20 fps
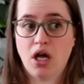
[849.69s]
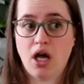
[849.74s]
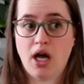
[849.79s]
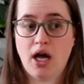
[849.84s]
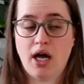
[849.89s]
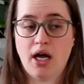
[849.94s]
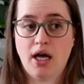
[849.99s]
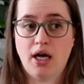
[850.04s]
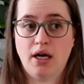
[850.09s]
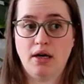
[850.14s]

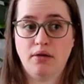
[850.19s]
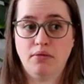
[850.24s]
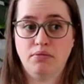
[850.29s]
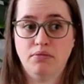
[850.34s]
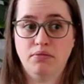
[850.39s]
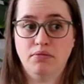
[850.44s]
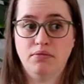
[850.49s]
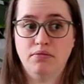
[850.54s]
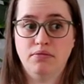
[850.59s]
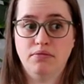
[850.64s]

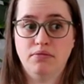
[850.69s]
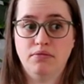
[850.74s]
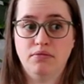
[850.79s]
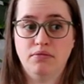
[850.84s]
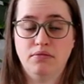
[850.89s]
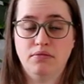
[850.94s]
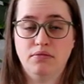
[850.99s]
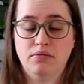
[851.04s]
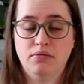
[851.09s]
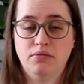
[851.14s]

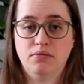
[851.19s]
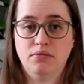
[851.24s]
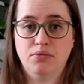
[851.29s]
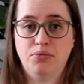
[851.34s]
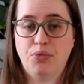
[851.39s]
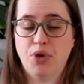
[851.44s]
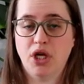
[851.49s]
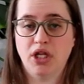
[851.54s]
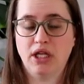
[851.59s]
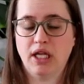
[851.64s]

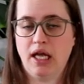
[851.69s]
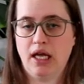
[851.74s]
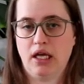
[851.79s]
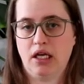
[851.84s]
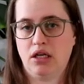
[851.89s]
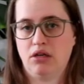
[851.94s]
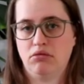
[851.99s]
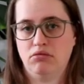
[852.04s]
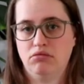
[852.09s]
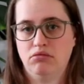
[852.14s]
But
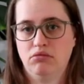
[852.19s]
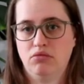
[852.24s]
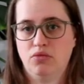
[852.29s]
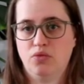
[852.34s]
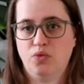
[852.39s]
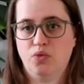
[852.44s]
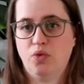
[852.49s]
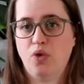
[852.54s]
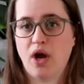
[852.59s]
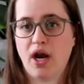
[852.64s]
like
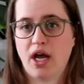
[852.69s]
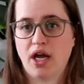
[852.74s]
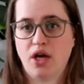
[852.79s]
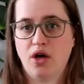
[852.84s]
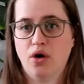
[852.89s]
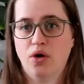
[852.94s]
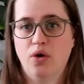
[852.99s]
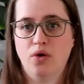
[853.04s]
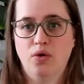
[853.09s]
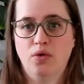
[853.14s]
when I
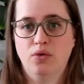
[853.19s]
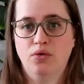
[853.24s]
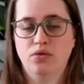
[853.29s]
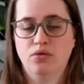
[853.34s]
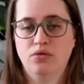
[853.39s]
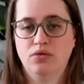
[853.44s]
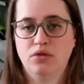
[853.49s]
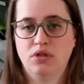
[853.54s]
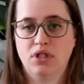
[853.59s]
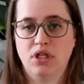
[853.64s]
go
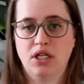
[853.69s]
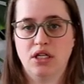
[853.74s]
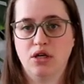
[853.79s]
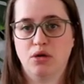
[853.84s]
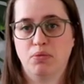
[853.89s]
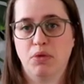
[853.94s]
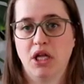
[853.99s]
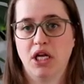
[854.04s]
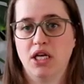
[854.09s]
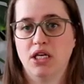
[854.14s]
to their
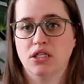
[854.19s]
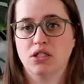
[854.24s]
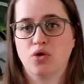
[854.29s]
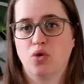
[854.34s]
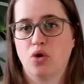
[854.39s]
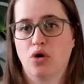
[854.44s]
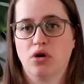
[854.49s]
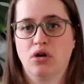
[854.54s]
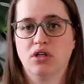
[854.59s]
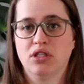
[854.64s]
place
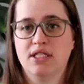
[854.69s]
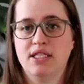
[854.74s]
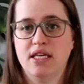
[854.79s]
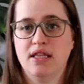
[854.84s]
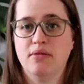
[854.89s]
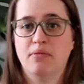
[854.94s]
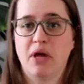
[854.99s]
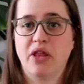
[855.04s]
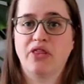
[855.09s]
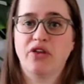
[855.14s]
or see
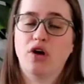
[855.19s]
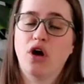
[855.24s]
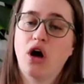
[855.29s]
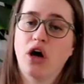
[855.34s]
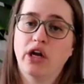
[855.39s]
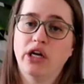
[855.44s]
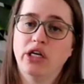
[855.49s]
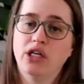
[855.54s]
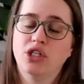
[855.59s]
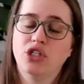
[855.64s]
them at the
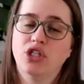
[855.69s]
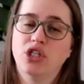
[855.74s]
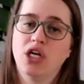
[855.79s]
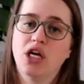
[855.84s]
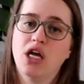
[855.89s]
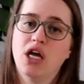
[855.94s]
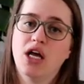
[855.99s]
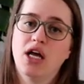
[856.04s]
cottage,